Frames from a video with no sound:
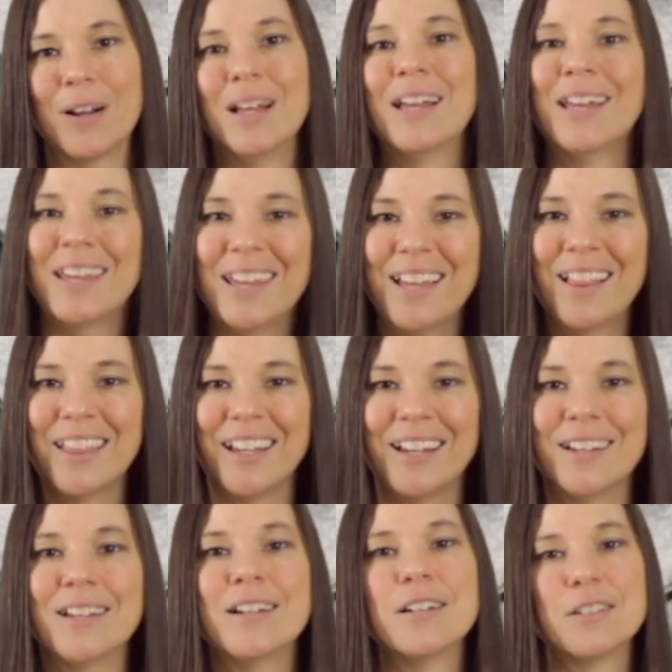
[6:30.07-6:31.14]
healing
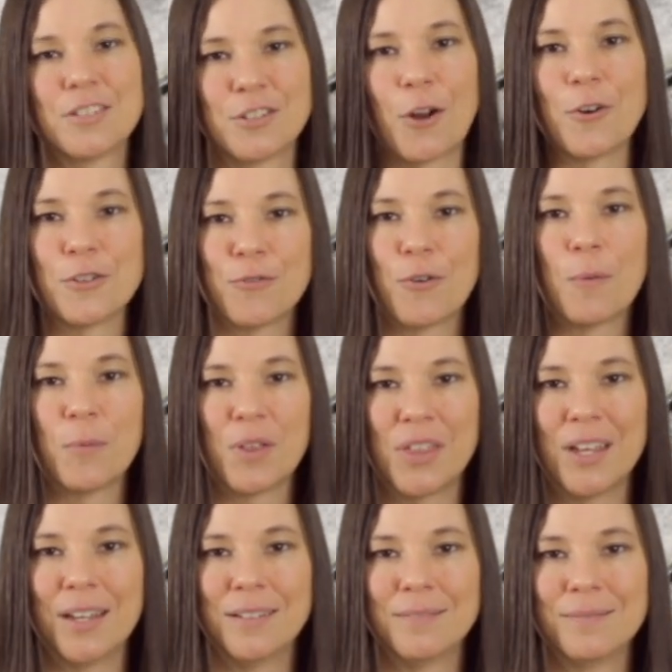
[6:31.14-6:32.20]
starts from
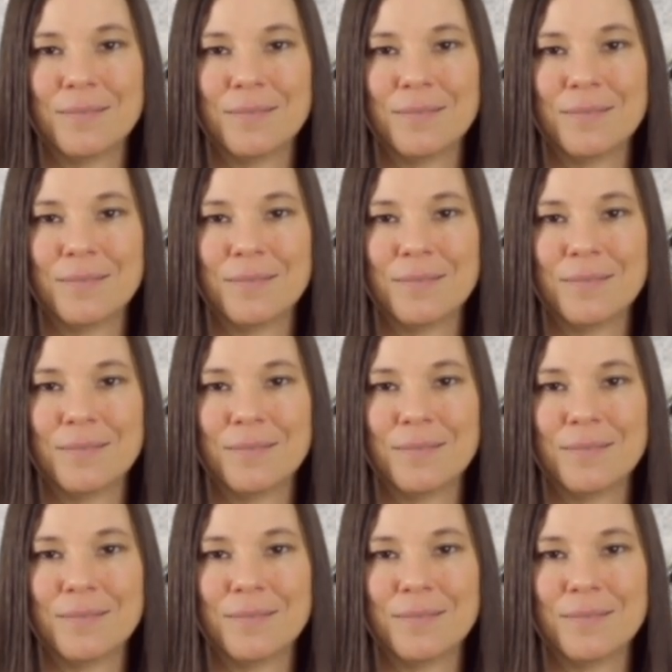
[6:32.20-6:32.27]
within.